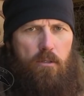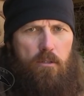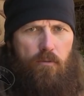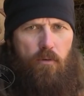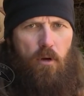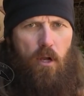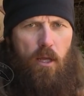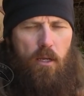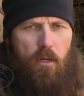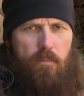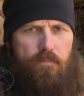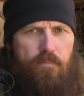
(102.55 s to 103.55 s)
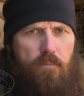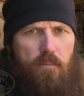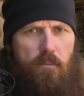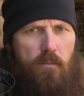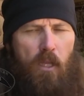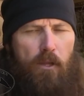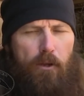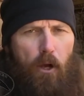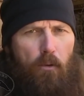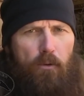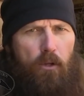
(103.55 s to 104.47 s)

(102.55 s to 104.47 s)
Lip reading: So if you're hunting them, don't